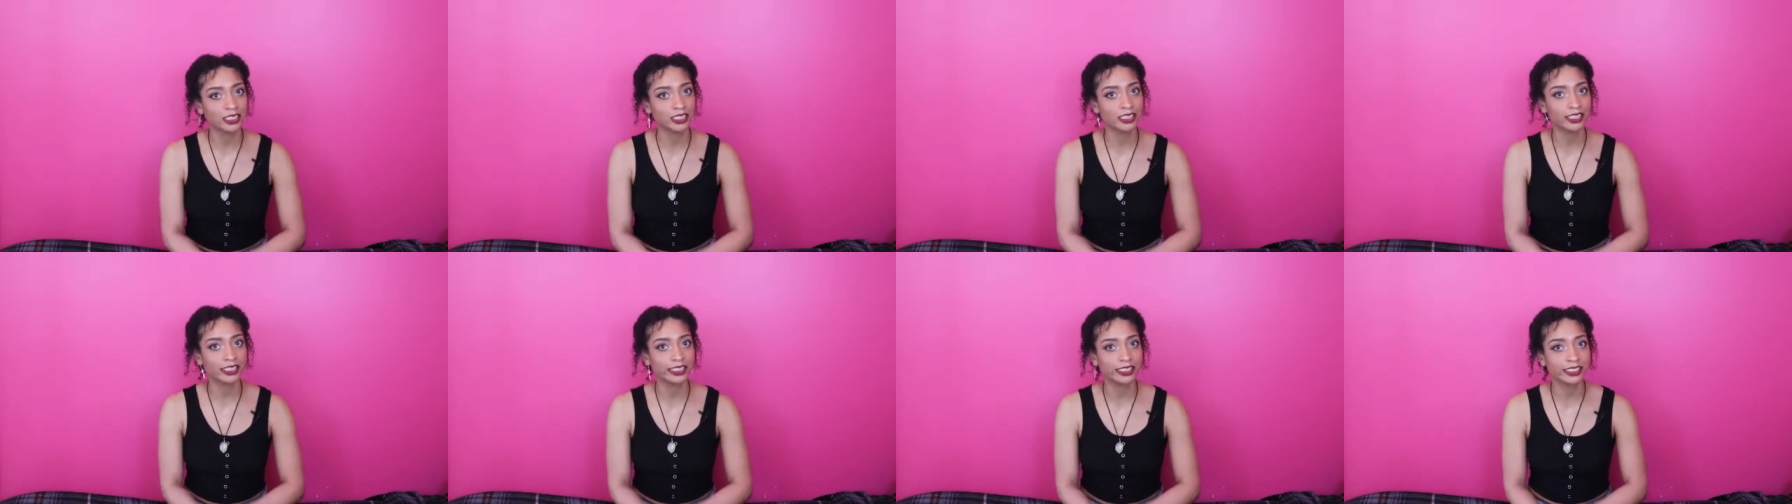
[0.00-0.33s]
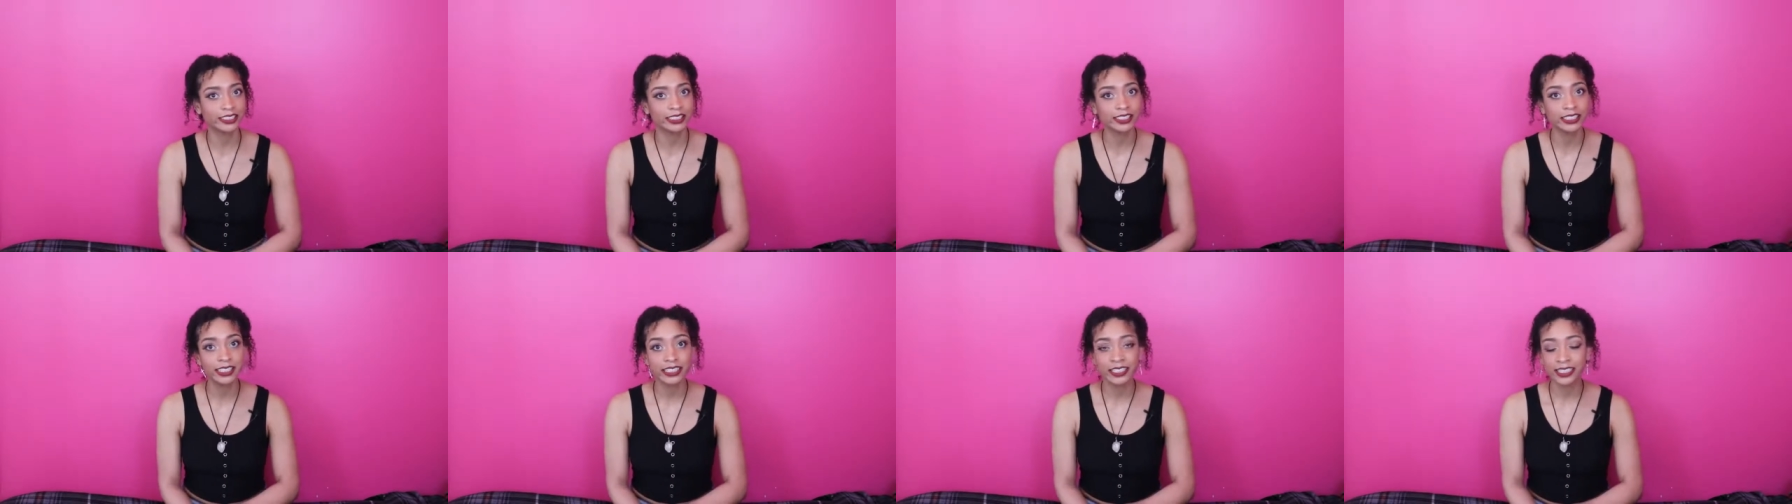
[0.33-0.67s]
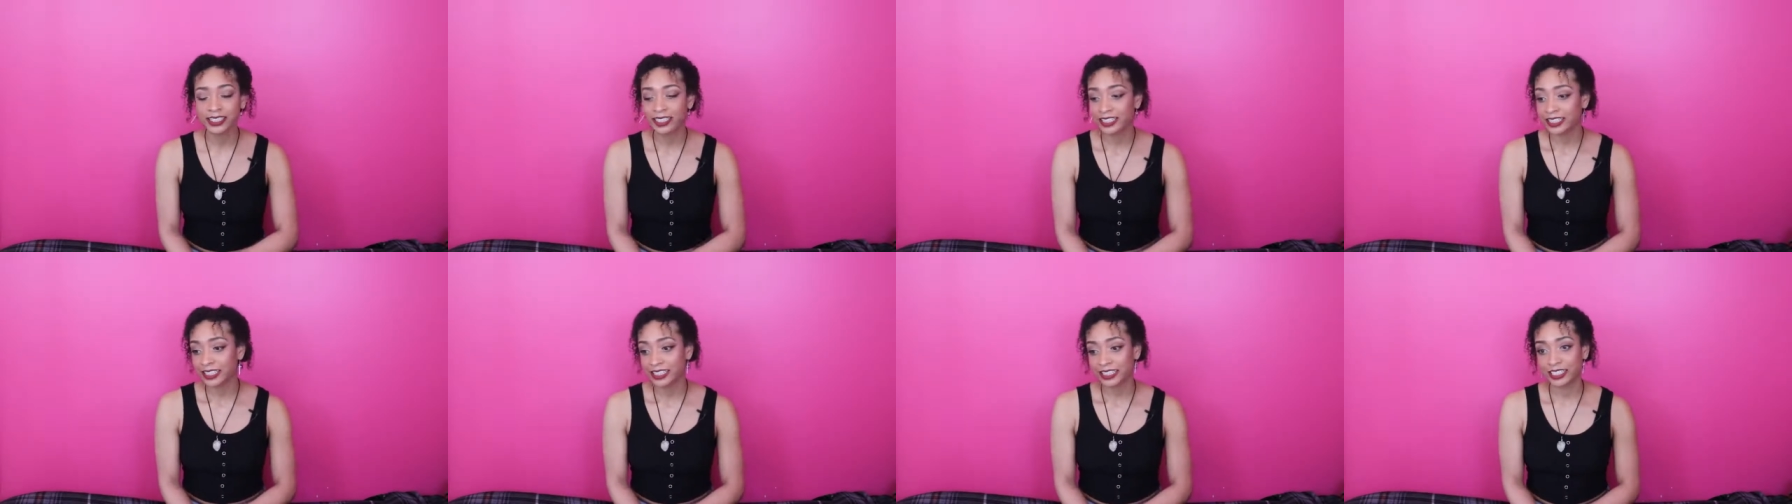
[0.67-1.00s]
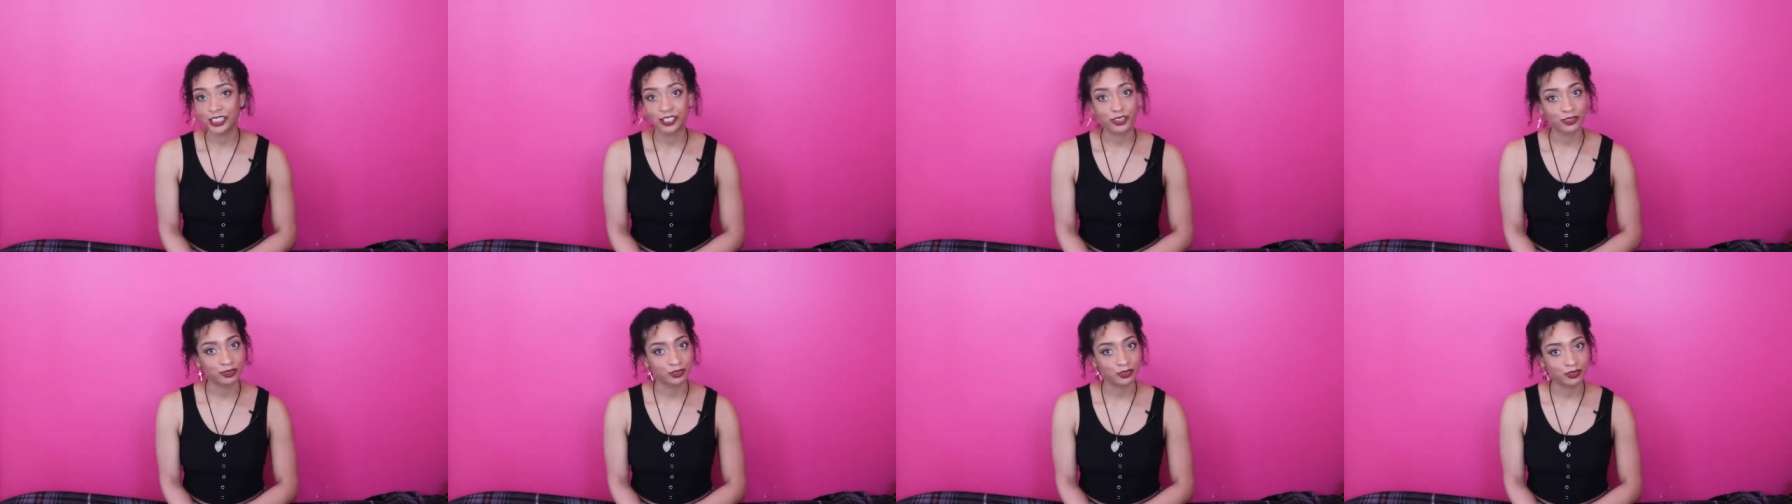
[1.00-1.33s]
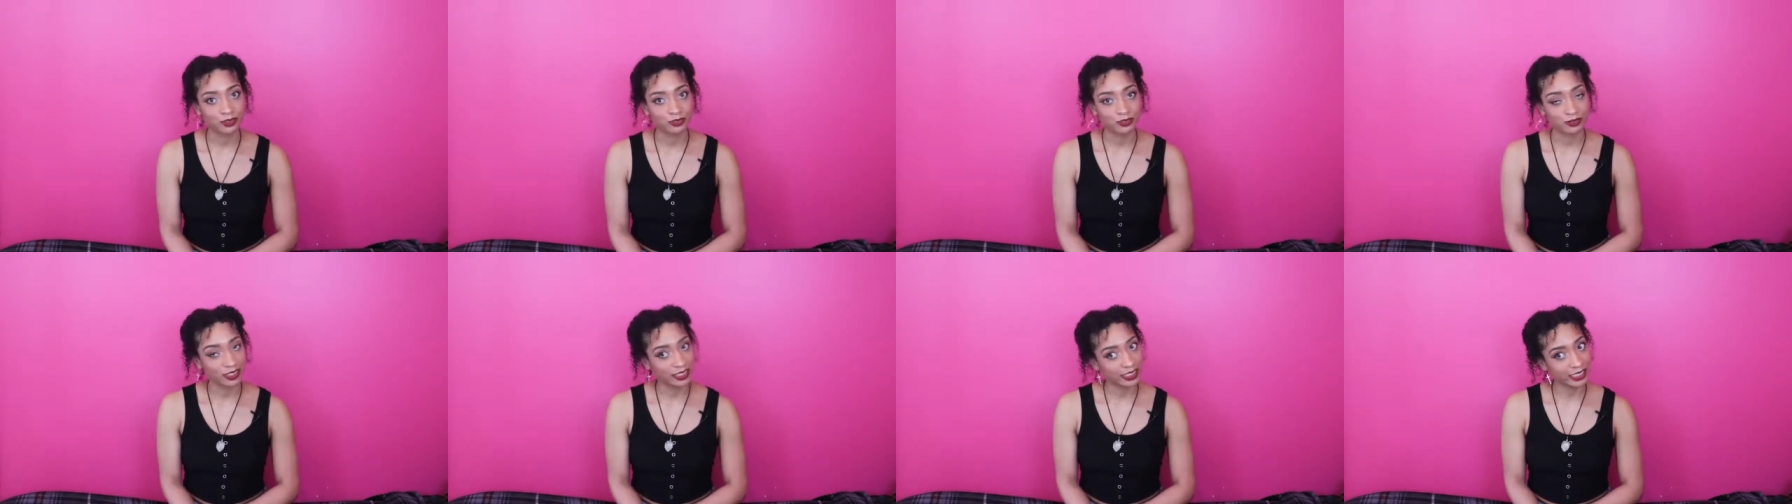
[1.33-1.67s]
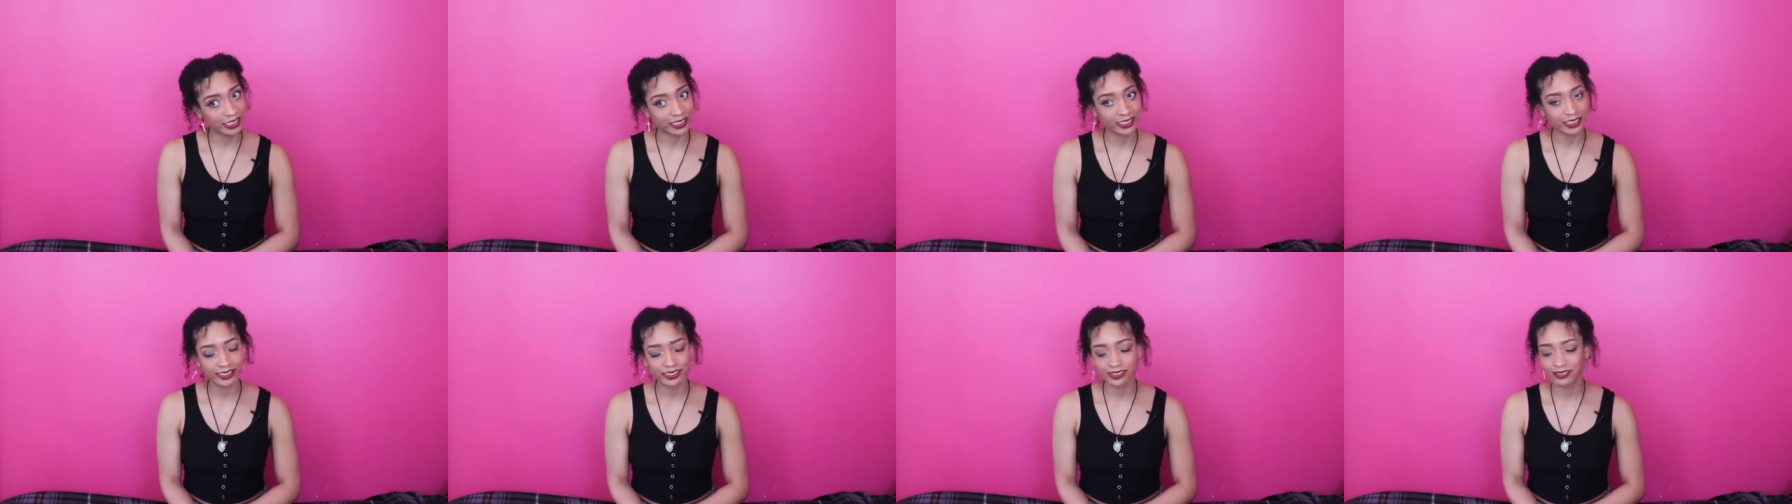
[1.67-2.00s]
shit.
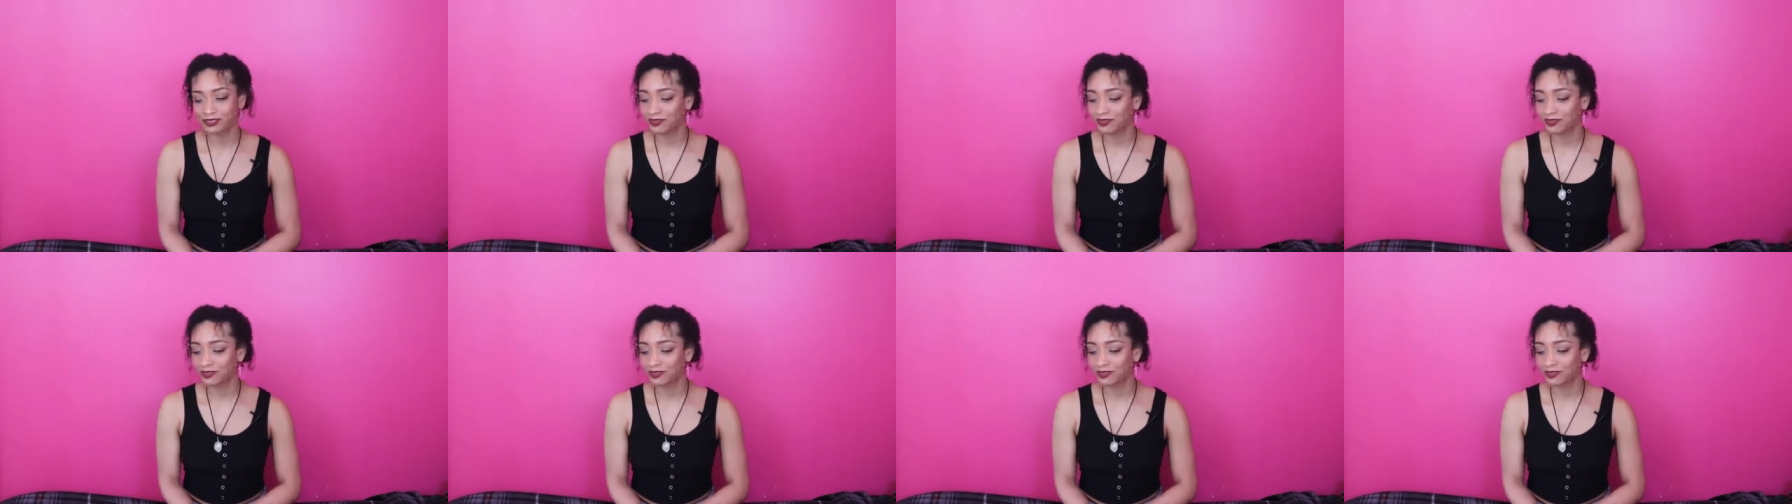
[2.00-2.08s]
Yeah.